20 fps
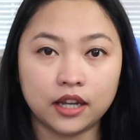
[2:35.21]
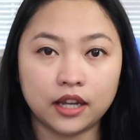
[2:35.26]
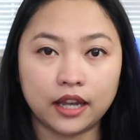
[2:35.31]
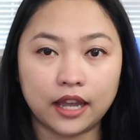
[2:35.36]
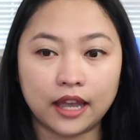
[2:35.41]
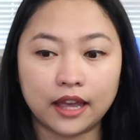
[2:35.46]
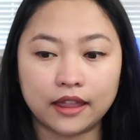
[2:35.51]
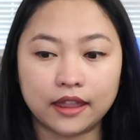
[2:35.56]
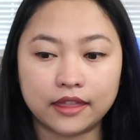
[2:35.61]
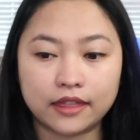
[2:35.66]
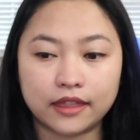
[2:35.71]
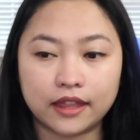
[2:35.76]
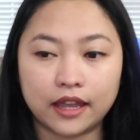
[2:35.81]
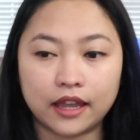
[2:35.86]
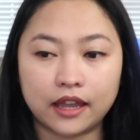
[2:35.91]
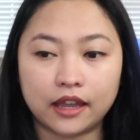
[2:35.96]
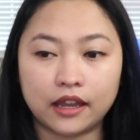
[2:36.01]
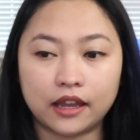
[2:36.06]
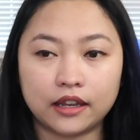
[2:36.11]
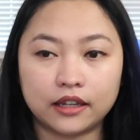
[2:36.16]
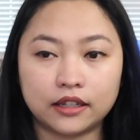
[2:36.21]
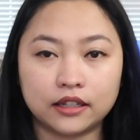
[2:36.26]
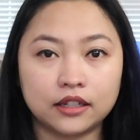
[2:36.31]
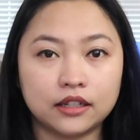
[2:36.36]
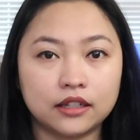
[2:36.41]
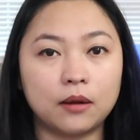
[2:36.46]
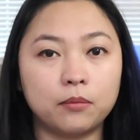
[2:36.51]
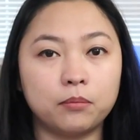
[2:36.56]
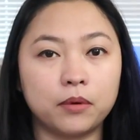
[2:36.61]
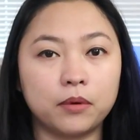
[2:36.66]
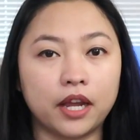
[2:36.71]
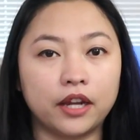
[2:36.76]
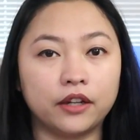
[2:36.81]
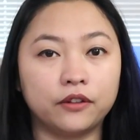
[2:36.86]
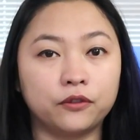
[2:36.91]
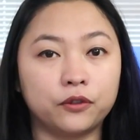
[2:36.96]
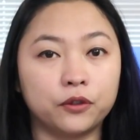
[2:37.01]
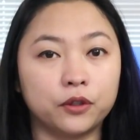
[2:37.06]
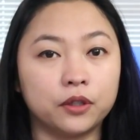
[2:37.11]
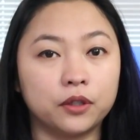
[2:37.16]
and then applied
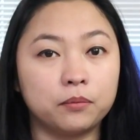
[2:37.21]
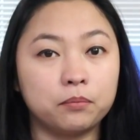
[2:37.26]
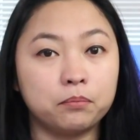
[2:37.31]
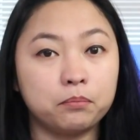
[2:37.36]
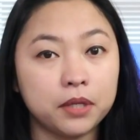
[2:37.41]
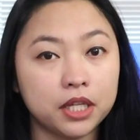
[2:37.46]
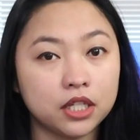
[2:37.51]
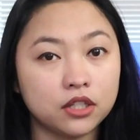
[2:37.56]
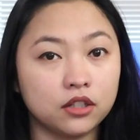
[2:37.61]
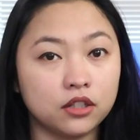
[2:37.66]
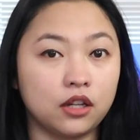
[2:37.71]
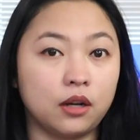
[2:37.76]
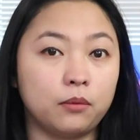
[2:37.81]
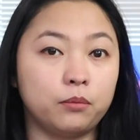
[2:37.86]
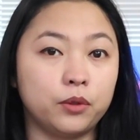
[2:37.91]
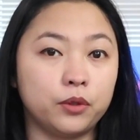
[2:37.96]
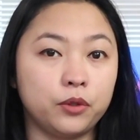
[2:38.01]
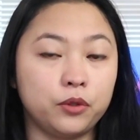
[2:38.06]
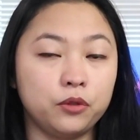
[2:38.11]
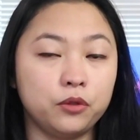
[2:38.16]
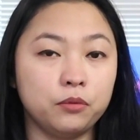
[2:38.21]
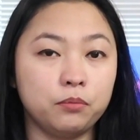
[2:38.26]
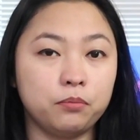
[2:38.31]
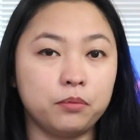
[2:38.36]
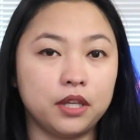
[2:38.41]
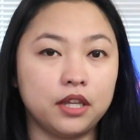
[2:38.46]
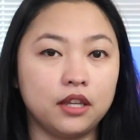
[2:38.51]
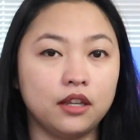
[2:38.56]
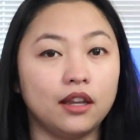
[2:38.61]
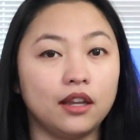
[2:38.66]
for PGWP.